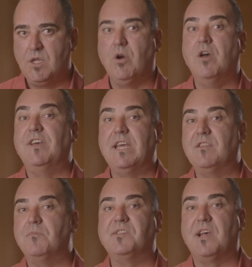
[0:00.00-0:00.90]
you overhear
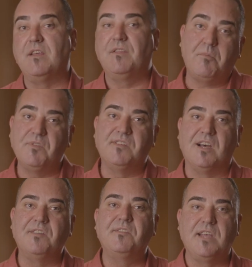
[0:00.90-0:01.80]
them say, "That was
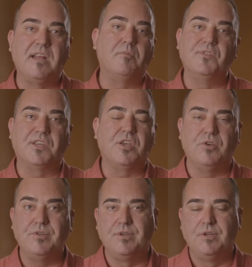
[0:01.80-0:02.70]
nice, the animals are
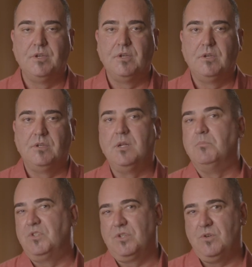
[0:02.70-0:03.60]
cute."
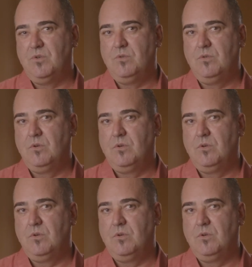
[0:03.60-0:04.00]
Number 2,